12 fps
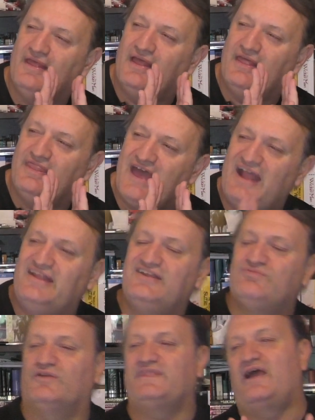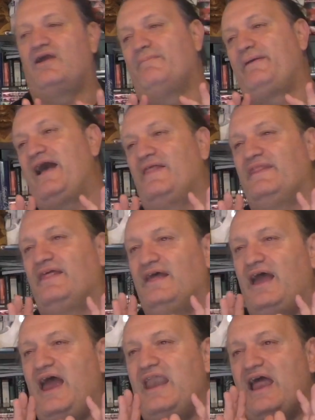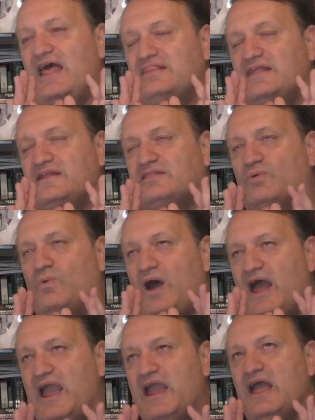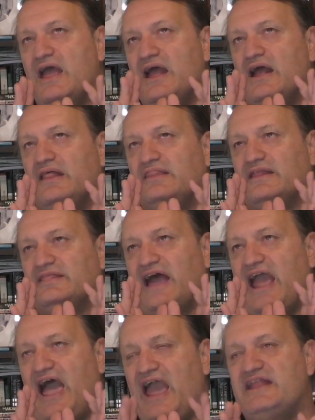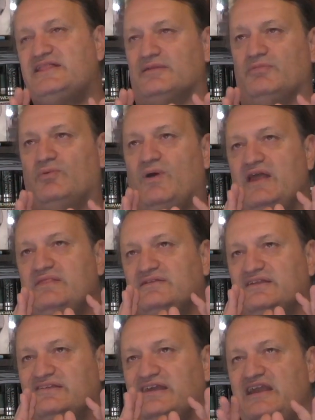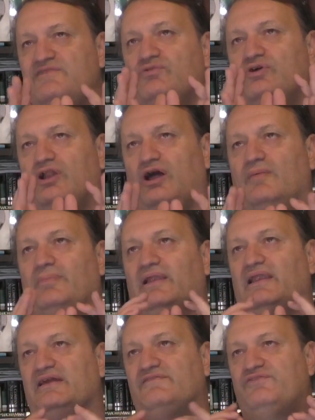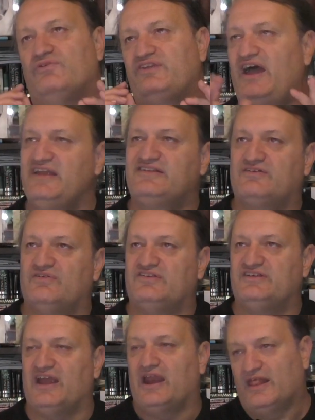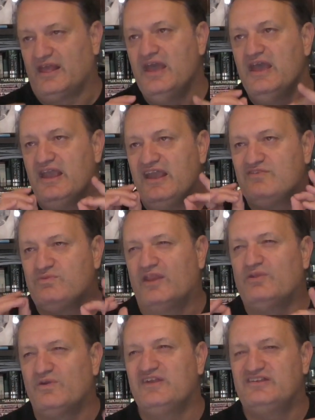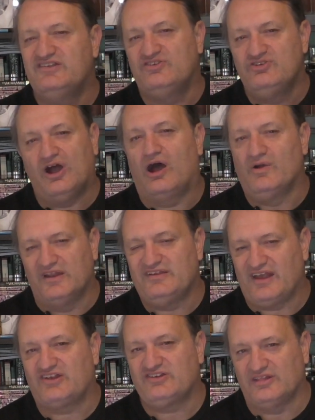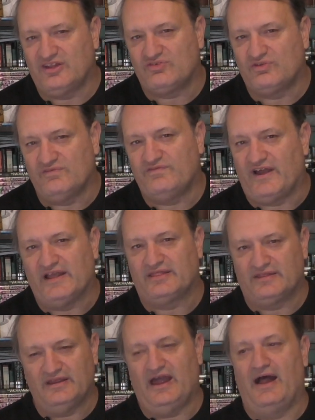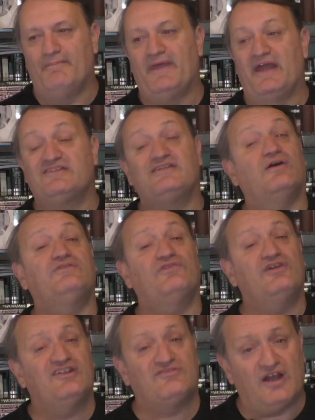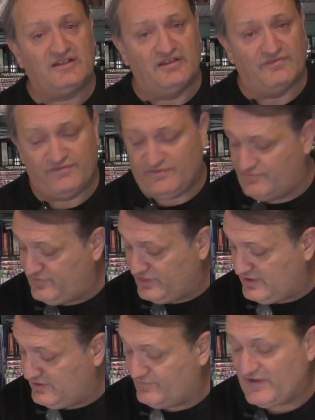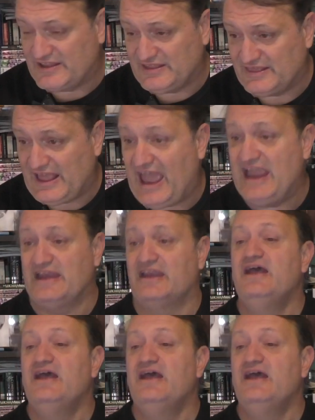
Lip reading: that is what they're about, and I think the way that they hate them, the way that this evil global elite force hates Christianity, is one of the reasons it is actually the true faith. And so it's very instructive for the fact that they hate it,